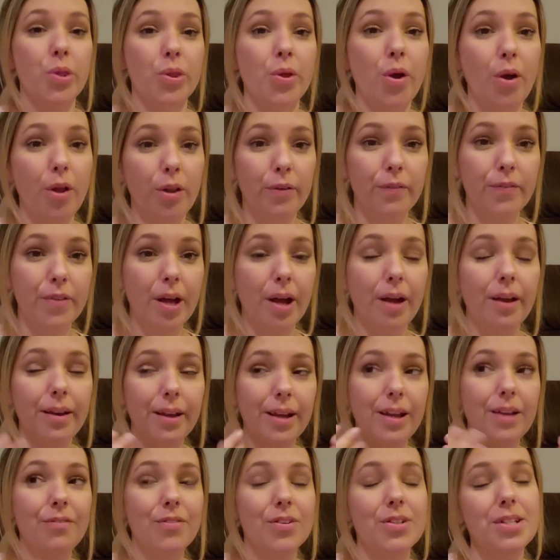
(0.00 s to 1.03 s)
with all of
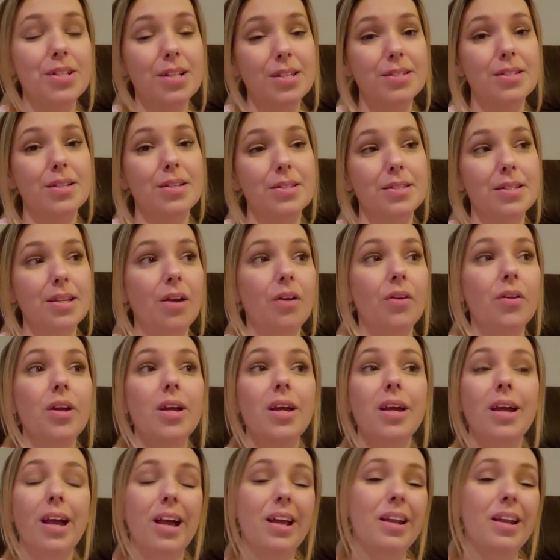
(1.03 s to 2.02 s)
that if it does not sell